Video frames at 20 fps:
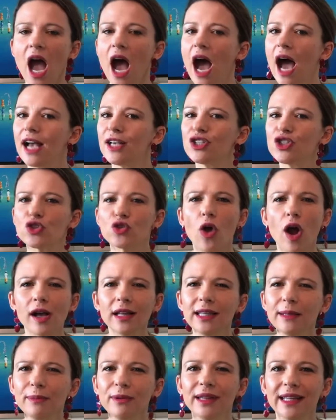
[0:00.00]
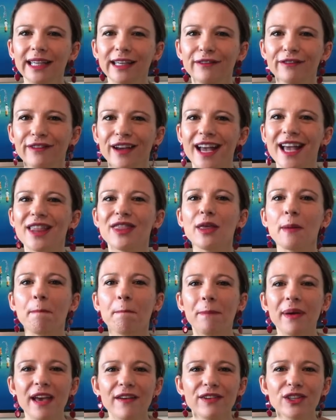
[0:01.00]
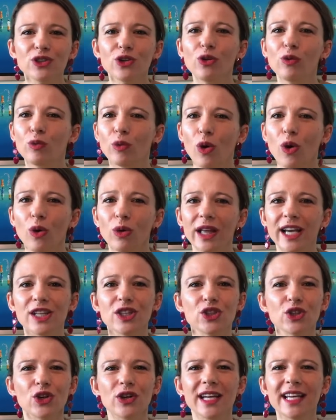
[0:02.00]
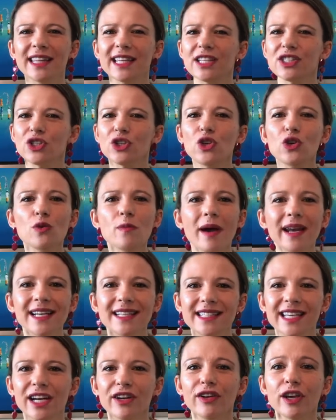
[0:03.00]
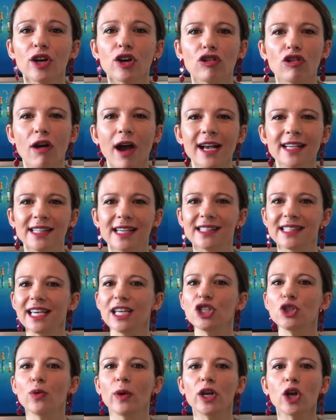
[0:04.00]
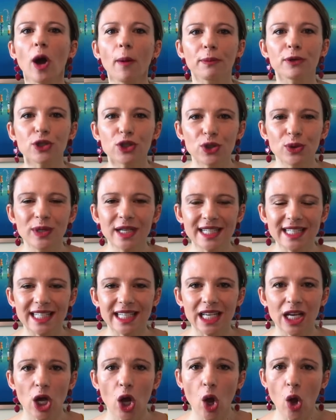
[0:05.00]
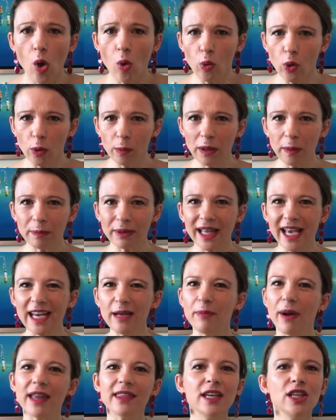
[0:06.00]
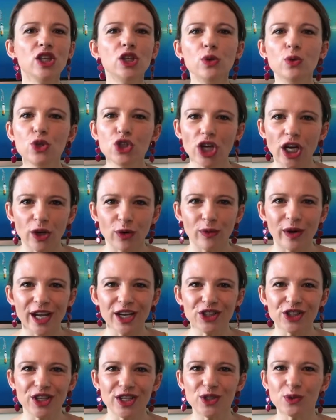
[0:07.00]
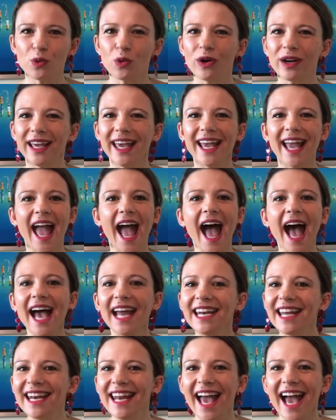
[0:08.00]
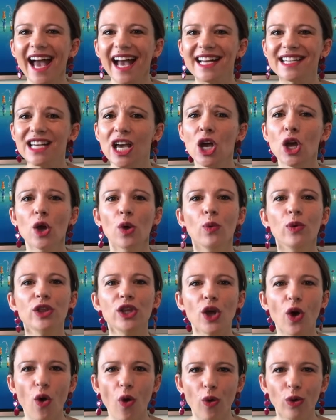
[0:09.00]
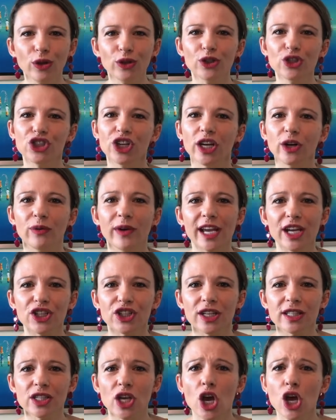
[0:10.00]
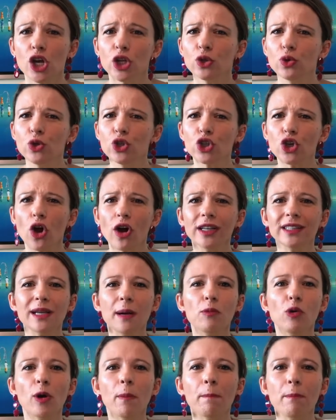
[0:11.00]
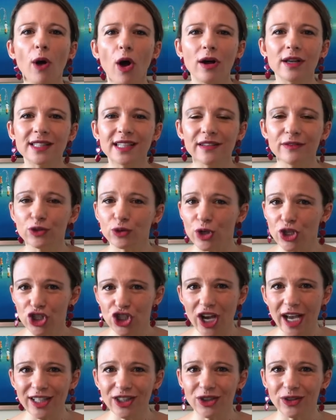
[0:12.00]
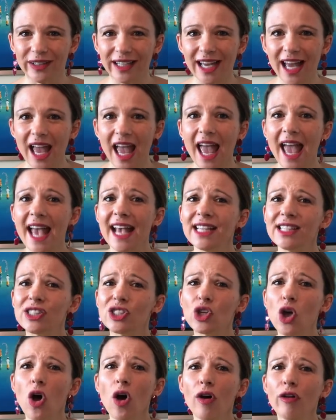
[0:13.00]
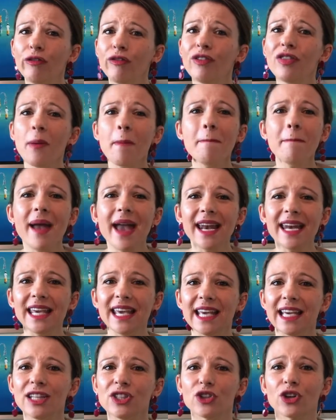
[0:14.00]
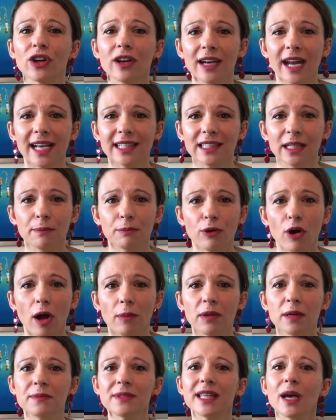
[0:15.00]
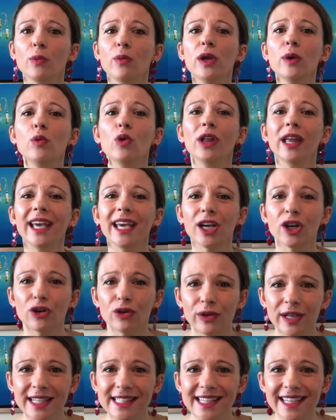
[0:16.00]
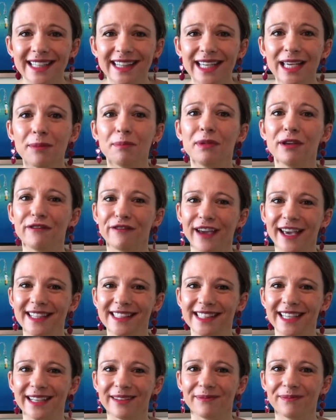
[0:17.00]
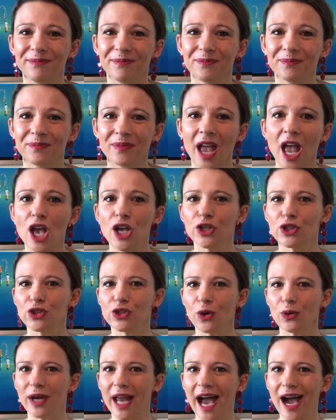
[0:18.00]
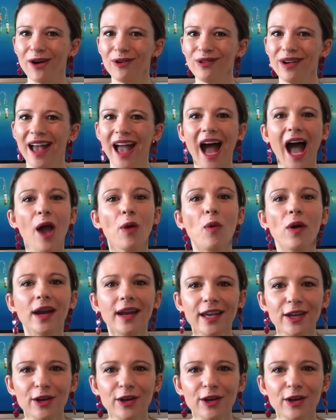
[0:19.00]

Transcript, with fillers: I strongly believe the pivotal role in turning this humanitarian crisis into an opportunity will be played by the new generations working hand in hand with the older generations to chart a more positive trajectory and solve the many interconnected problems that we will increasingly be facing. So now, I want to